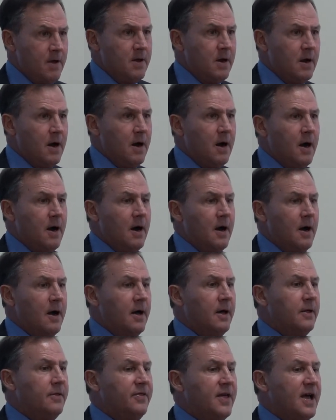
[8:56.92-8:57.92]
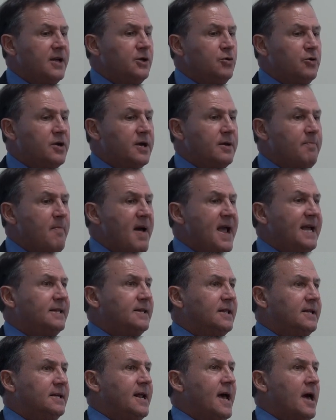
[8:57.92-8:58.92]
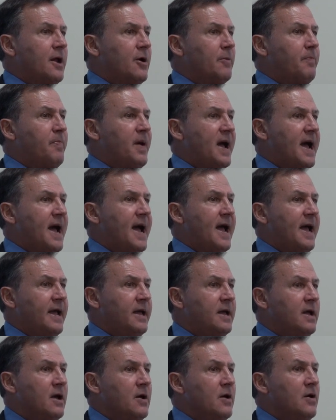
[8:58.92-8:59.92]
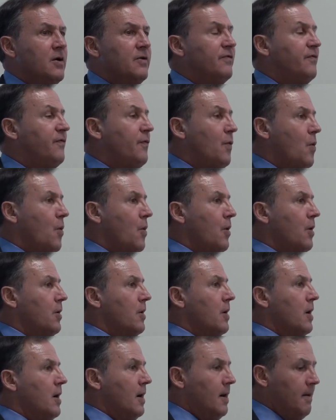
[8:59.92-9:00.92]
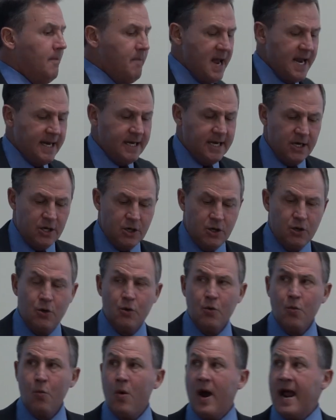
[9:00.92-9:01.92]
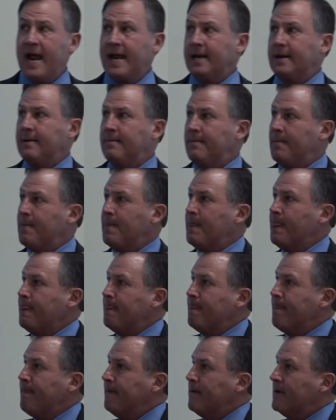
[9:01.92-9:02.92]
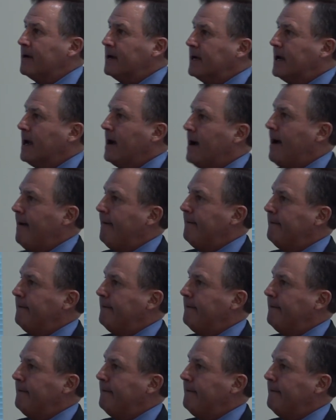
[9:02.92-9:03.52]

that you can make the debtor pay for making you wait. Okay.